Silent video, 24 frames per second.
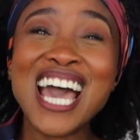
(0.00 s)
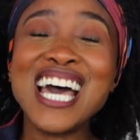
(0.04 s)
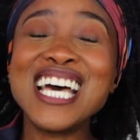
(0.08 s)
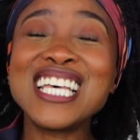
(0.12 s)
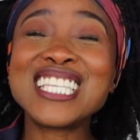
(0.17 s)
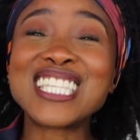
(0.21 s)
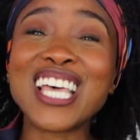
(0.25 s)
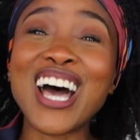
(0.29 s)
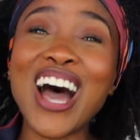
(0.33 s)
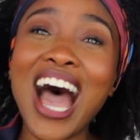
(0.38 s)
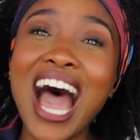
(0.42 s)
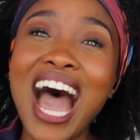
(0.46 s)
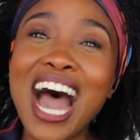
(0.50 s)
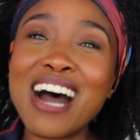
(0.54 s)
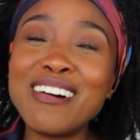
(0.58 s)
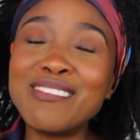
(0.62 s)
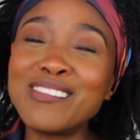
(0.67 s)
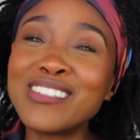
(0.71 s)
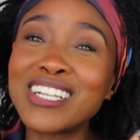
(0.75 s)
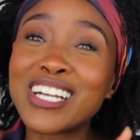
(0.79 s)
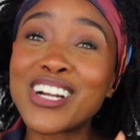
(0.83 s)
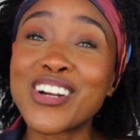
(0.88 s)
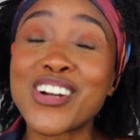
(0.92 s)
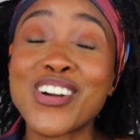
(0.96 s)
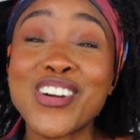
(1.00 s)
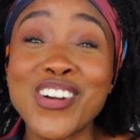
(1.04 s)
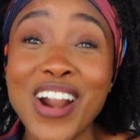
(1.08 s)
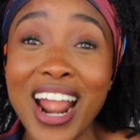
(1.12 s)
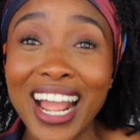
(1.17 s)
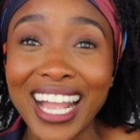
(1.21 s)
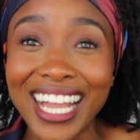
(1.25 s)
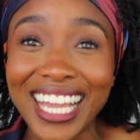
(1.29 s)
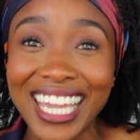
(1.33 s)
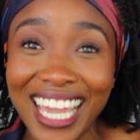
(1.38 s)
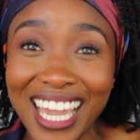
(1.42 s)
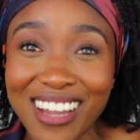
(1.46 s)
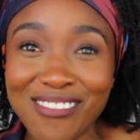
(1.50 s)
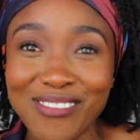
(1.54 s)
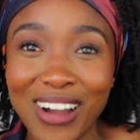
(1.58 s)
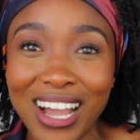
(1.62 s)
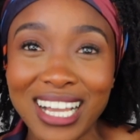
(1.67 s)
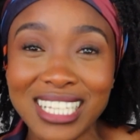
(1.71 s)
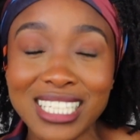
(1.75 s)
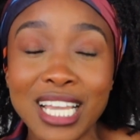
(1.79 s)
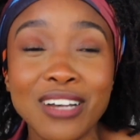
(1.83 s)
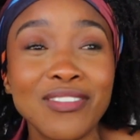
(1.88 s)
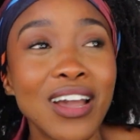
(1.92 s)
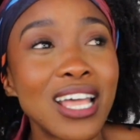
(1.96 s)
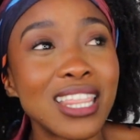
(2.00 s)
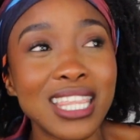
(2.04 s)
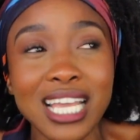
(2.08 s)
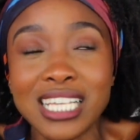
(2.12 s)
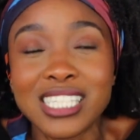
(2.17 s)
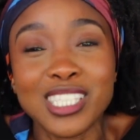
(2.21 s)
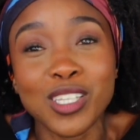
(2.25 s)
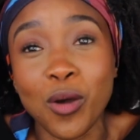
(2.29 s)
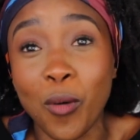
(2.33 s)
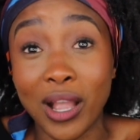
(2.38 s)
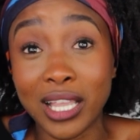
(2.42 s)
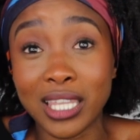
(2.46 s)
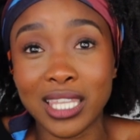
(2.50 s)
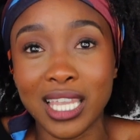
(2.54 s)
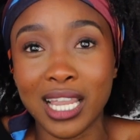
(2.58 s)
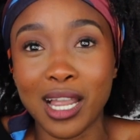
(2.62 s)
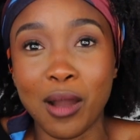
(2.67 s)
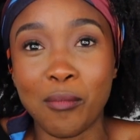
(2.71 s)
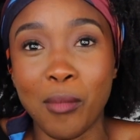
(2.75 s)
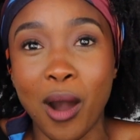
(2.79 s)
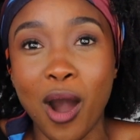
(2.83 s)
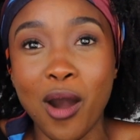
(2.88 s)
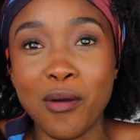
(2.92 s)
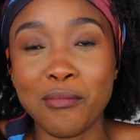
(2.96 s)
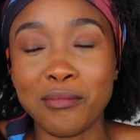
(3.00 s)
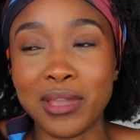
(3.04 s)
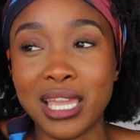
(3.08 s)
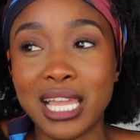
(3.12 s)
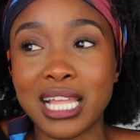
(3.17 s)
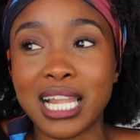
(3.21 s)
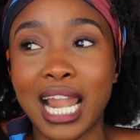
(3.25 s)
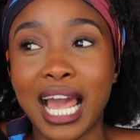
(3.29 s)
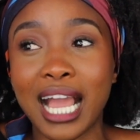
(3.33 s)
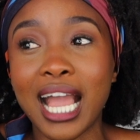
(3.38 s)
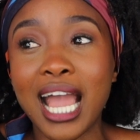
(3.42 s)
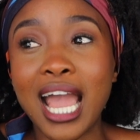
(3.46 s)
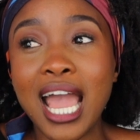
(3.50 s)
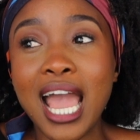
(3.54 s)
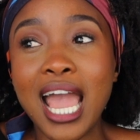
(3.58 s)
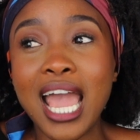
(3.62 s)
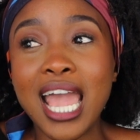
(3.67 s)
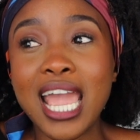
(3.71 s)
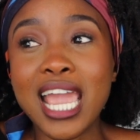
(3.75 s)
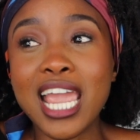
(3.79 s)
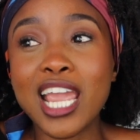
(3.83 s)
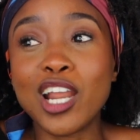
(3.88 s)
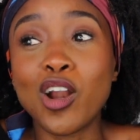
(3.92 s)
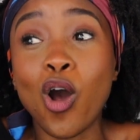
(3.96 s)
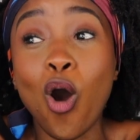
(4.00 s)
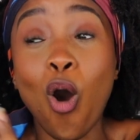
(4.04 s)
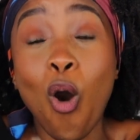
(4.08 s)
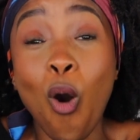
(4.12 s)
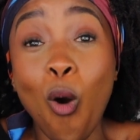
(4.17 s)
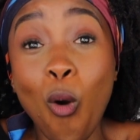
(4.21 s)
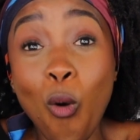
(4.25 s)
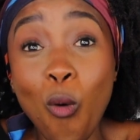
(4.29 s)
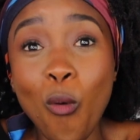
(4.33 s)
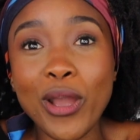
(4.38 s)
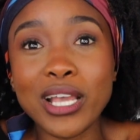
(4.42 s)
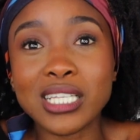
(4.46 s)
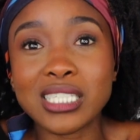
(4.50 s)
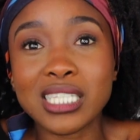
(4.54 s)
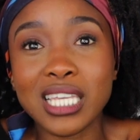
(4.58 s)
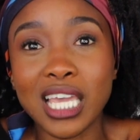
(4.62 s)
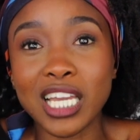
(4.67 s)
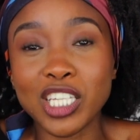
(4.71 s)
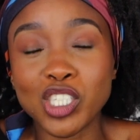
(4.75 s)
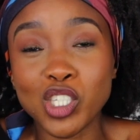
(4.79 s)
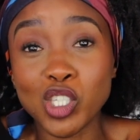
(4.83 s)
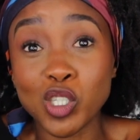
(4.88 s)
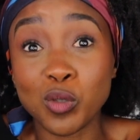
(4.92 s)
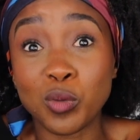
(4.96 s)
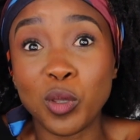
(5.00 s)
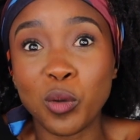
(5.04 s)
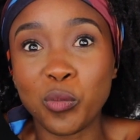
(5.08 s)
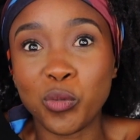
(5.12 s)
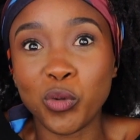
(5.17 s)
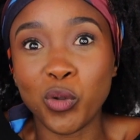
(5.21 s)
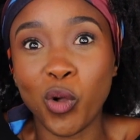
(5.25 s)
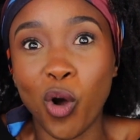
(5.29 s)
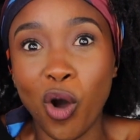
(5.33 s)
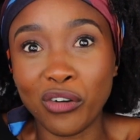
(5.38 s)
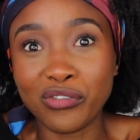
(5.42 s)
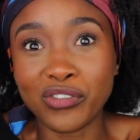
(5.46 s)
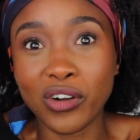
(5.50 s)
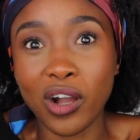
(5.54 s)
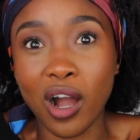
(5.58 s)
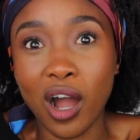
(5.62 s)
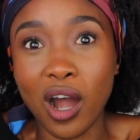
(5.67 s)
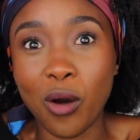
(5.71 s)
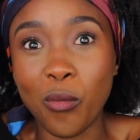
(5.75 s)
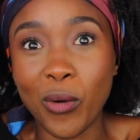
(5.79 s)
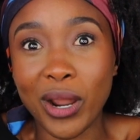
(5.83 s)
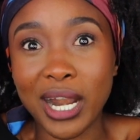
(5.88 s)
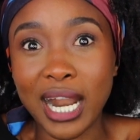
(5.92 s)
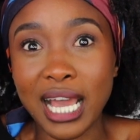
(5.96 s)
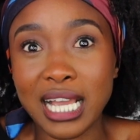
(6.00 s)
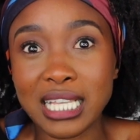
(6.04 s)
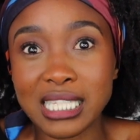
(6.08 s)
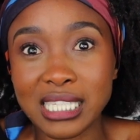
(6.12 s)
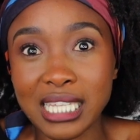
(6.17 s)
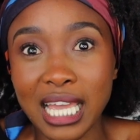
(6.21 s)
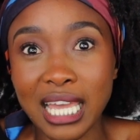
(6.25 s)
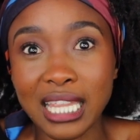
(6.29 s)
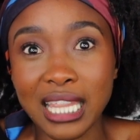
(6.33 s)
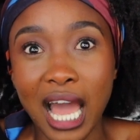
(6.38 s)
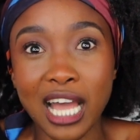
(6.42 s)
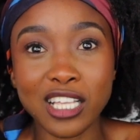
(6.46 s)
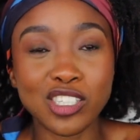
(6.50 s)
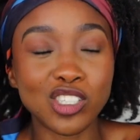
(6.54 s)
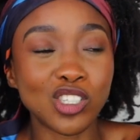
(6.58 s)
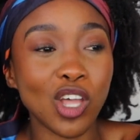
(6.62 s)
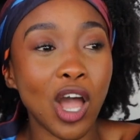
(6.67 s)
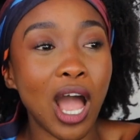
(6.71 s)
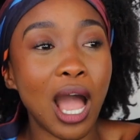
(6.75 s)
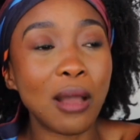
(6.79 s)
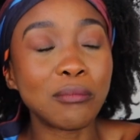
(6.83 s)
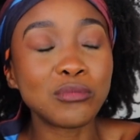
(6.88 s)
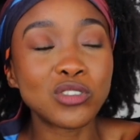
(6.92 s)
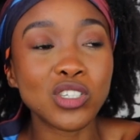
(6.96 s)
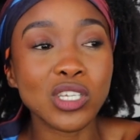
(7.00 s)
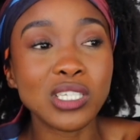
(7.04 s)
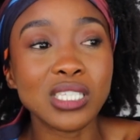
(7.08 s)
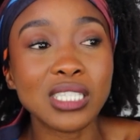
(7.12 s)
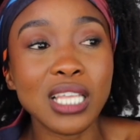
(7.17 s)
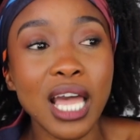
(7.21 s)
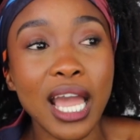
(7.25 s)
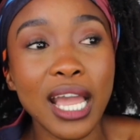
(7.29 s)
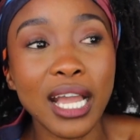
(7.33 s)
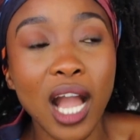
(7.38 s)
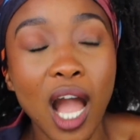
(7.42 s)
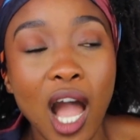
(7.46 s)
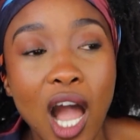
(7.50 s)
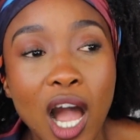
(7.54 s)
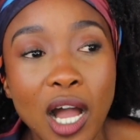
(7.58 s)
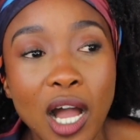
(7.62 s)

so I'm cracking myself. And that's the one thing about me, like it always catches people off guard when I say that. So I'm just like,